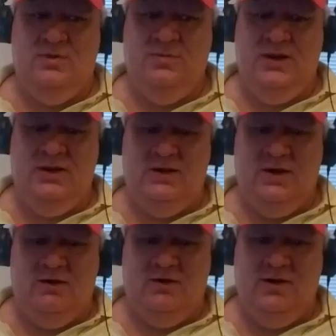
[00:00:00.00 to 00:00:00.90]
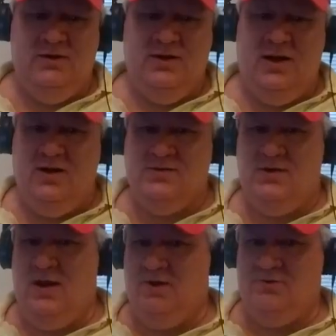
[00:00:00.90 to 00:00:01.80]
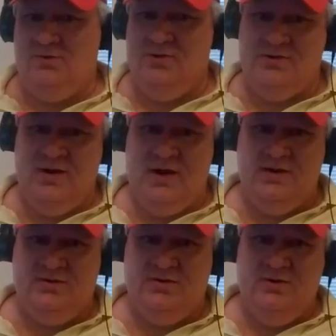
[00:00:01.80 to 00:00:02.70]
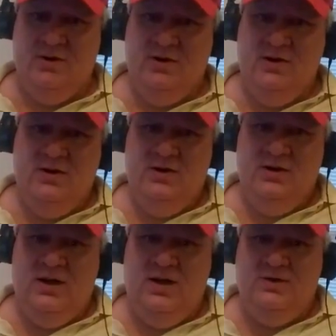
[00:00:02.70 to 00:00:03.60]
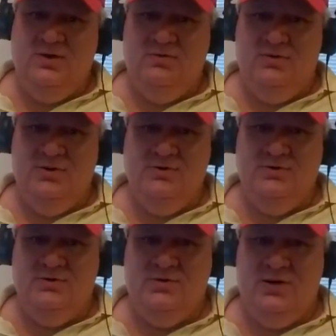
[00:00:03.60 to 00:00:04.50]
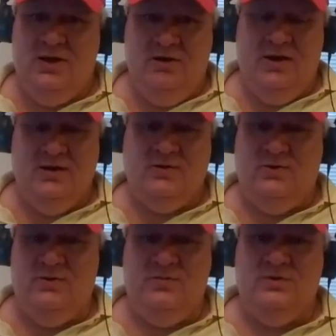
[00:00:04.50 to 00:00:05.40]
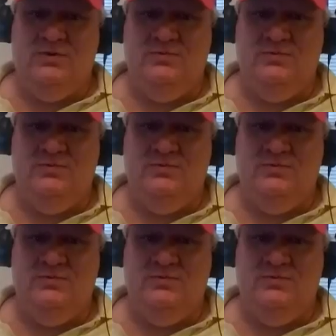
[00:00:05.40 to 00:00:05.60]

be in an area that has a natural disaster and you lose internet service.